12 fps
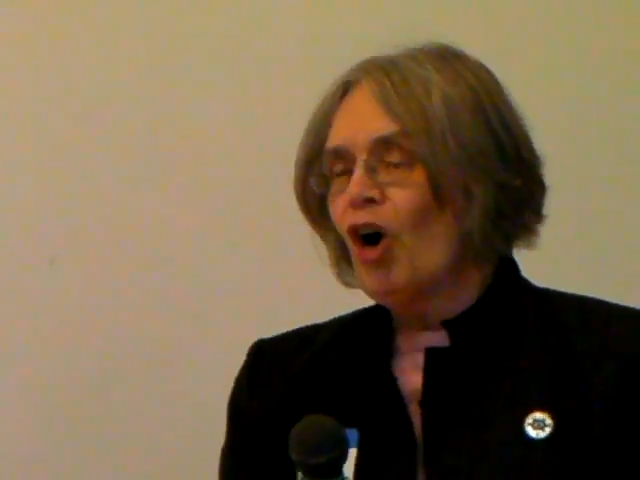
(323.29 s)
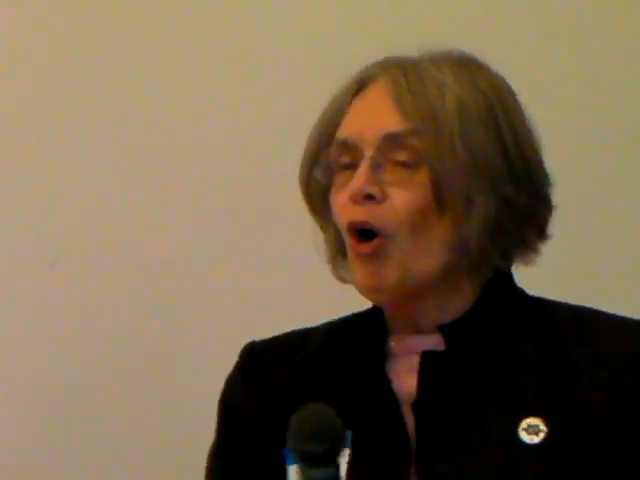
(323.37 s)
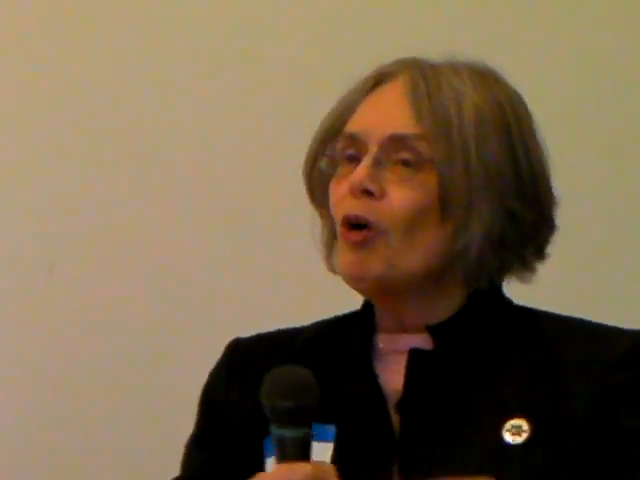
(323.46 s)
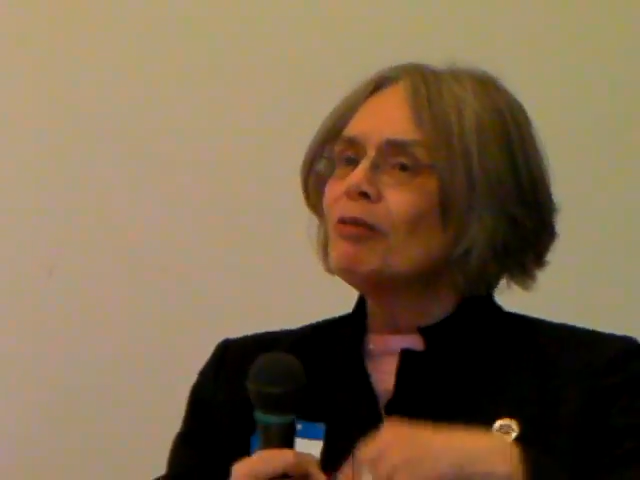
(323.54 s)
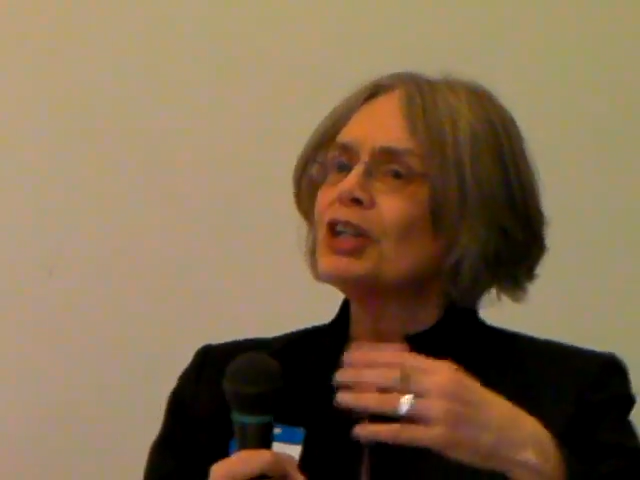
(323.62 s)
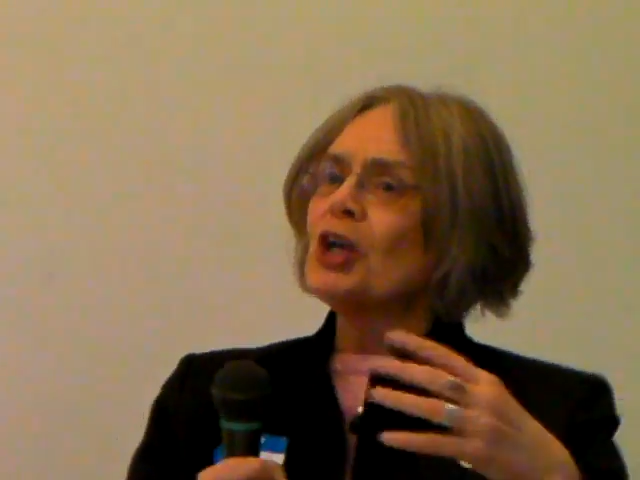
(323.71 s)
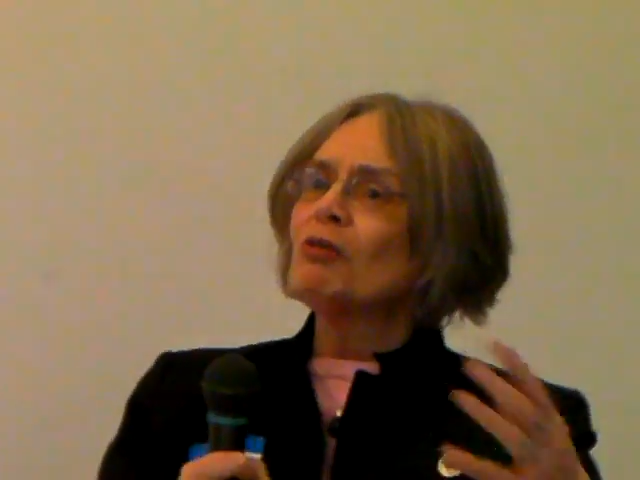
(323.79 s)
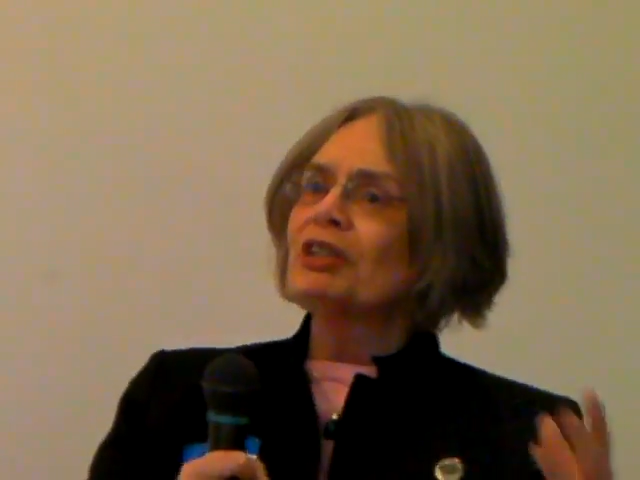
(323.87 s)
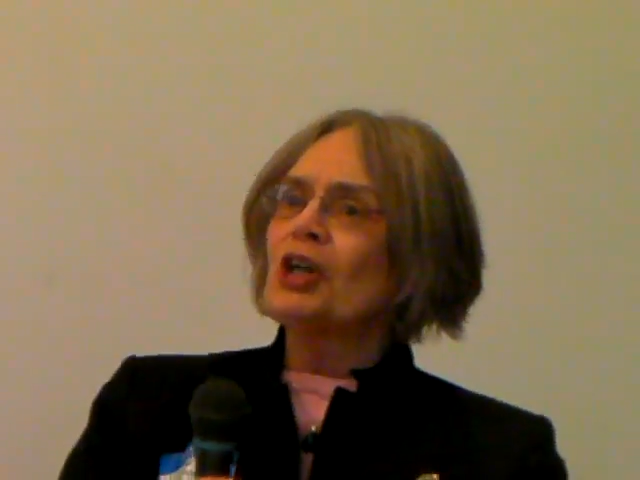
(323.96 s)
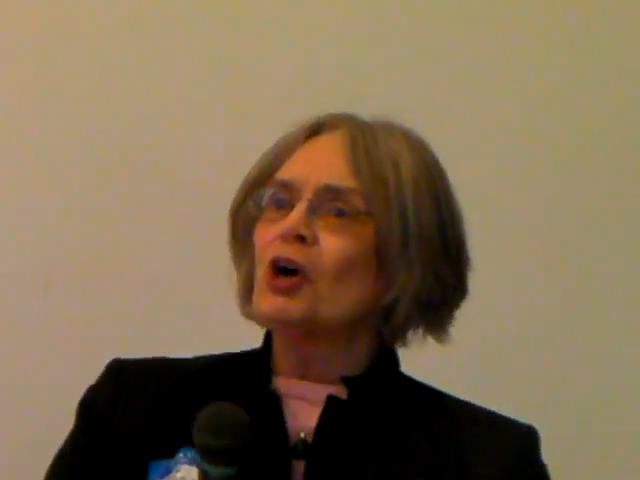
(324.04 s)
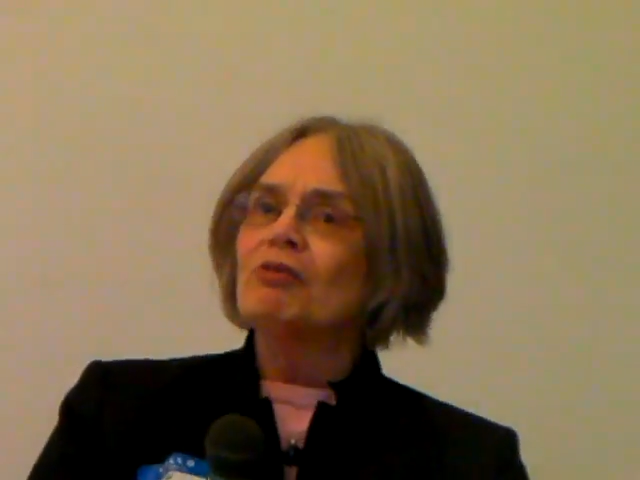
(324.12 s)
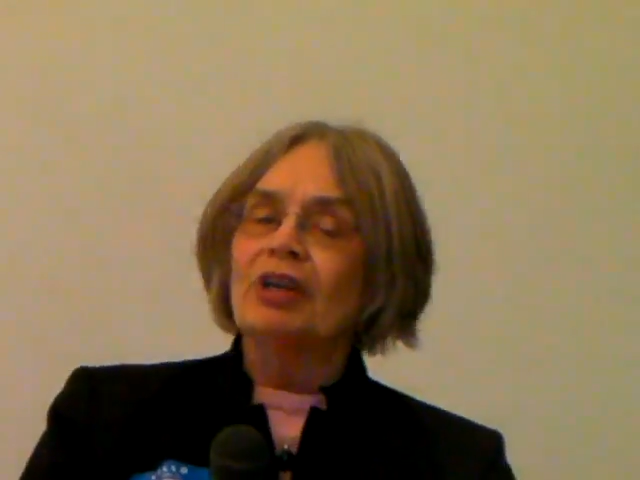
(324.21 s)
over and over
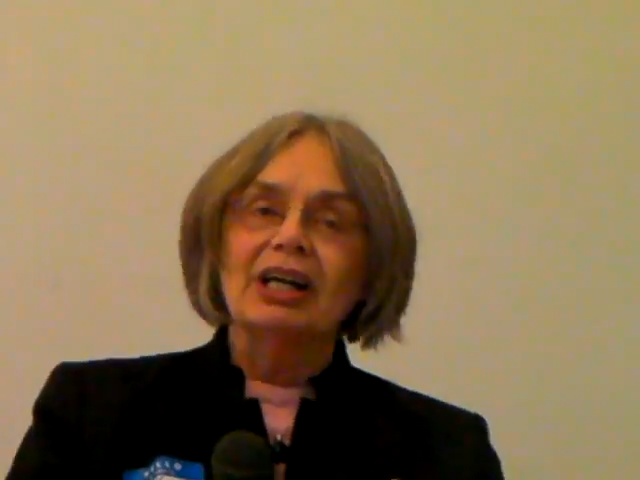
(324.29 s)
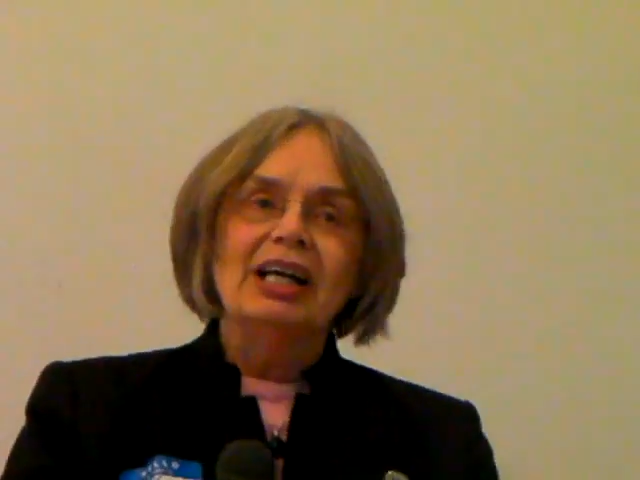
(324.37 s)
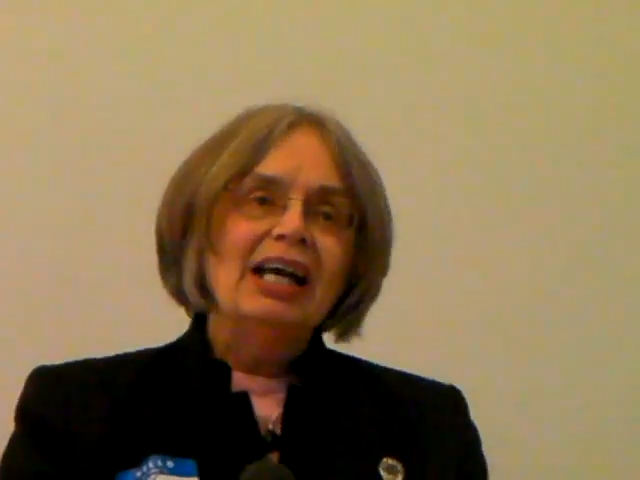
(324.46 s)
and over.